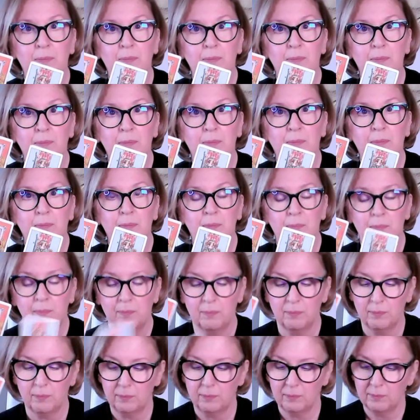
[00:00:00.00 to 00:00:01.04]

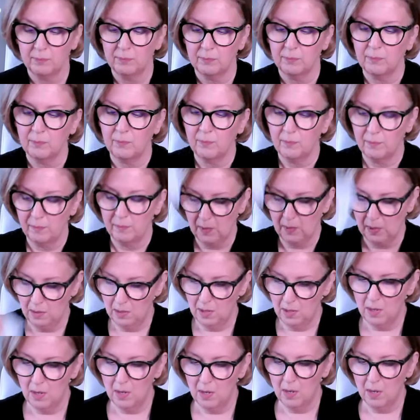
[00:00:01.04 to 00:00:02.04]
Nobody speaks.